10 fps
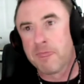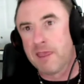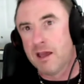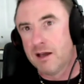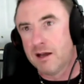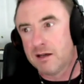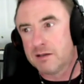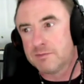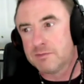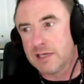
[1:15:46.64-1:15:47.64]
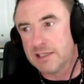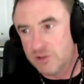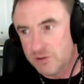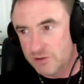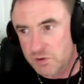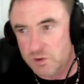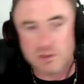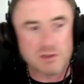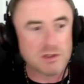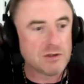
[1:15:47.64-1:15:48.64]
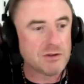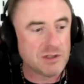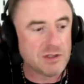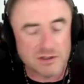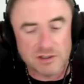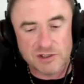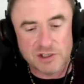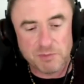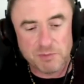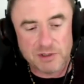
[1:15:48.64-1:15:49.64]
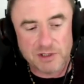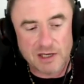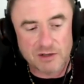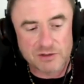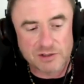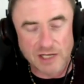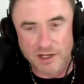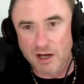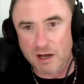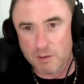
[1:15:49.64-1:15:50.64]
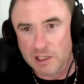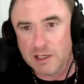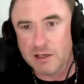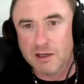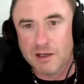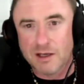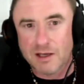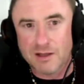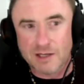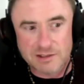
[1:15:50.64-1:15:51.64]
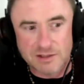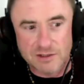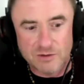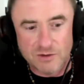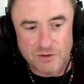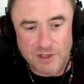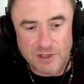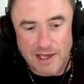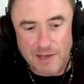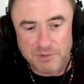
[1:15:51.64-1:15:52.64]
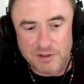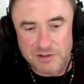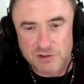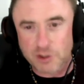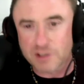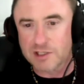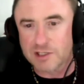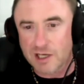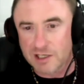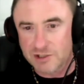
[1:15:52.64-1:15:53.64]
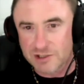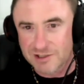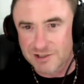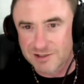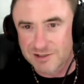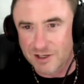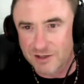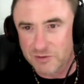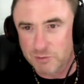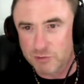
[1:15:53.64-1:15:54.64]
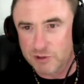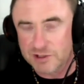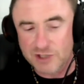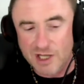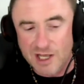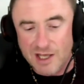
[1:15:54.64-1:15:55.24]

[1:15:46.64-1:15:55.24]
um, as usual, you know, the, the ship encounters an anomaly, and the next thing you know, the captain is struck unconscious on the bridge,